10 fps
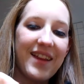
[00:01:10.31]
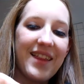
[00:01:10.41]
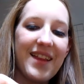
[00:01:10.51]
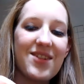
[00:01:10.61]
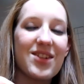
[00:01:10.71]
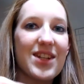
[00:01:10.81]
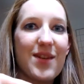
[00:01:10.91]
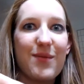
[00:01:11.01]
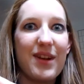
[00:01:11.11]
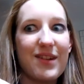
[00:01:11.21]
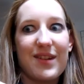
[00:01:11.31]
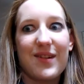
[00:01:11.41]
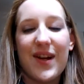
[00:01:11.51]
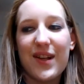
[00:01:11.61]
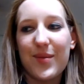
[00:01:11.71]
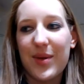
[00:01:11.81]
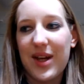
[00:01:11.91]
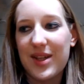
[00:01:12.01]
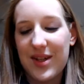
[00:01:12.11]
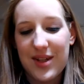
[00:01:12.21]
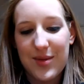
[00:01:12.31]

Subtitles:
I thought they'd just give me this regular plastic